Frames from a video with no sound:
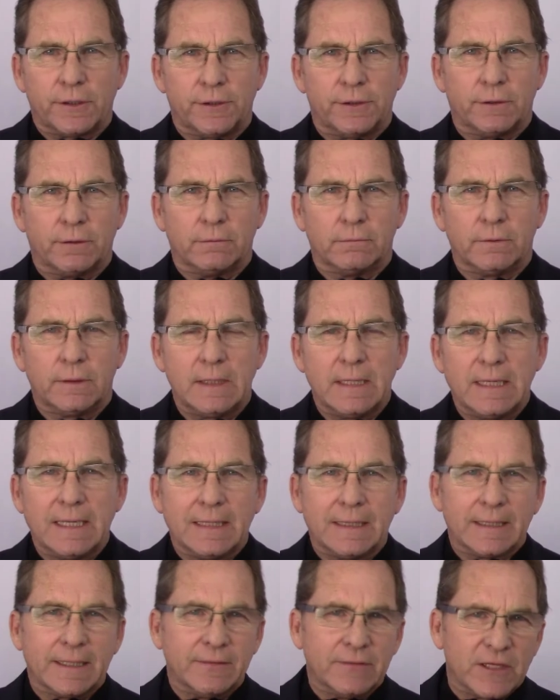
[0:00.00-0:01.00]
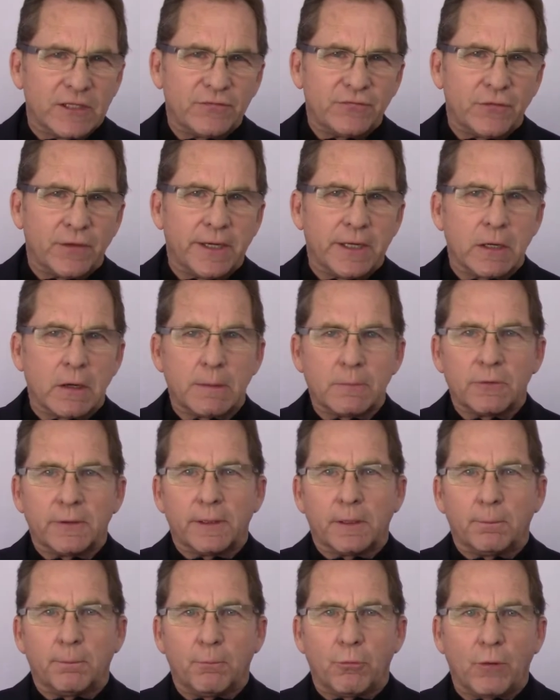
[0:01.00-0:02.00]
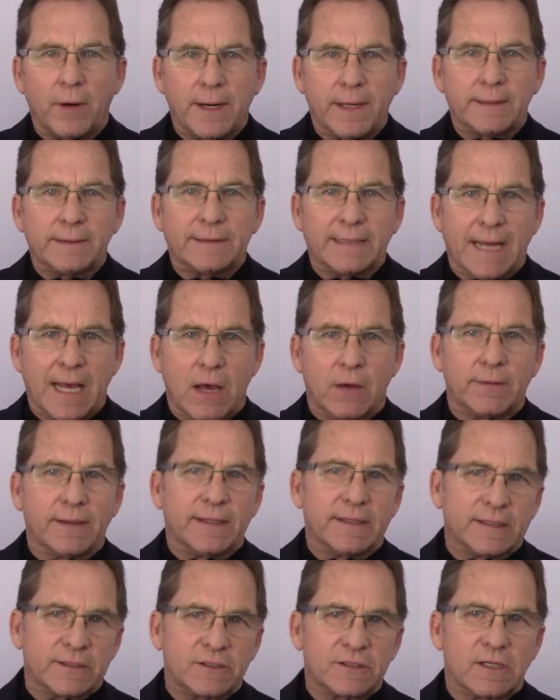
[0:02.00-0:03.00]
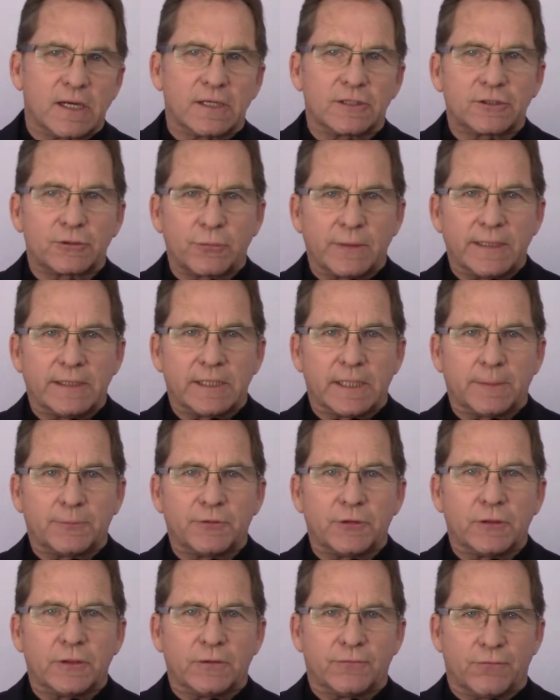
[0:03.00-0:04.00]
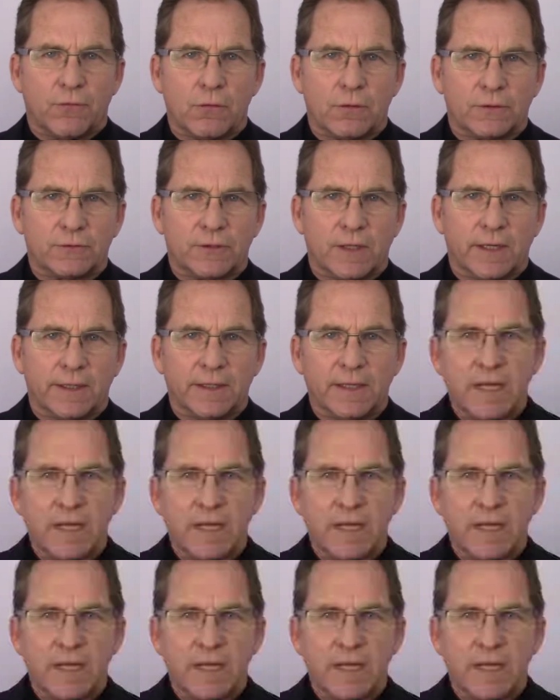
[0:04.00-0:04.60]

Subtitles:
do. In this video, I'm going to break down and discuss 3 tips you can focus on.